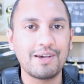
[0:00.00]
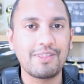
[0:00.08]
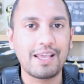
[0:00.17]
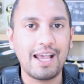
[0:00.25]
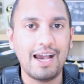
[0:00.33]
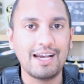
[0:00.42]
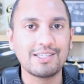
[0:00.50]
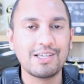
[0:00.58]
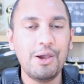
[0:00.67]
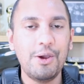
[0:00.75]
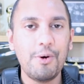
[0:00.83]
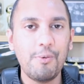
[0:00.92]
that they had
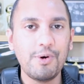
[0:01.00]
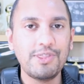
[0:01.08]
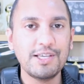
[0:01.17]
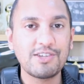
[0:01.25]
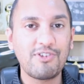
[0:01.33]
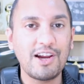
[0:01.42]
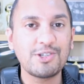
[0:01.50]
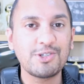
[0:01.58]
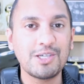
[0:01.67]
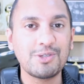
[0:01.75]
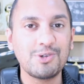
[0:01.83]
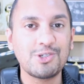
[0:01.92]
with this
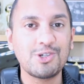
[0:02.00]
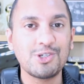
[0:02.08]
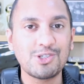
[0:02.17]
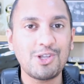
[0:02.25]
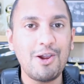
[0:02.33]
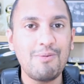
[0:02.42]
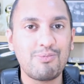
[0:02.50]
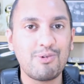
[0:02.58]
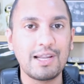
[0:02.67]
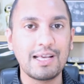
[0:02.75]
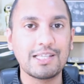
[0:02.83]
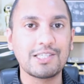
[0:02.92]
franchise was just so
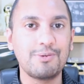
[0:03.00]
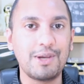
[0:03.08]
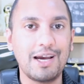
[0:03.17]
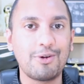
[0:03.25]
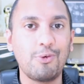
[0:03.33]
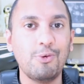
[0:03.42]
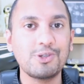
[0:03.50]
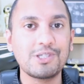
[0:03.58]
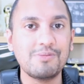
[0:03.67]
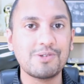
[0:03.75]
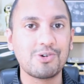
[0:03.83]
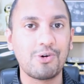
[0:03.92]
brilliant. So we had
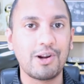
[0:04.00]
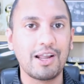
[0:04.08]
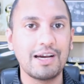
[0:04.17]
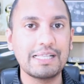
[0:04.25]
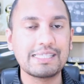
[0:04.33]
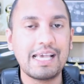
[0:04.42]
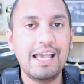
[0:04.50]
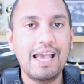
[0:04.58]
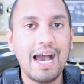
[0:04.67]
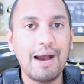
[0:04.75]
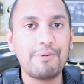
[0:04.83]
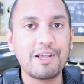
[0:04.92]
awesome storylines
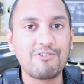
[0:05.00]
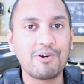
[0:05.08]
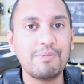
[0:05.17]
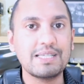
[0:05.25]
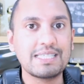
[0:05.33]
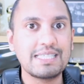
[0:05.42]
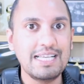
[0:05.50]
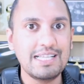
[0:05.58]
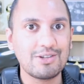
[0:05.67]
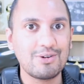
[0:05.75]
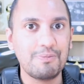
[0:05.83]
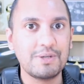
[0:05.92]
happening from a
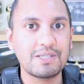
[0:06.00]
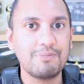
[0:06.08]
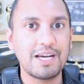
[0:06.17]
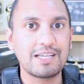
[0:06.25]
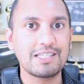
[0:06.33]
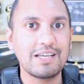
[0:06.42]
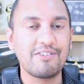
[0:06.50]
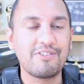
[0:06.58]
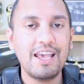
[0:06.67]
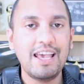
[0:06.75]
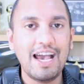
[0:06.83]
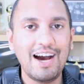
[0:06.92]
seasonal perspective,
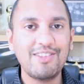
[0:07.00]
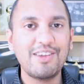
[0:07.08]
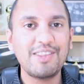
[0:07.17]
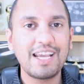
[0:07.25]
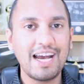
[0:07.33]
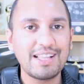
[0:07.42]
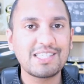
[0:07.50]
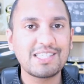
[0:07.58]
and then they had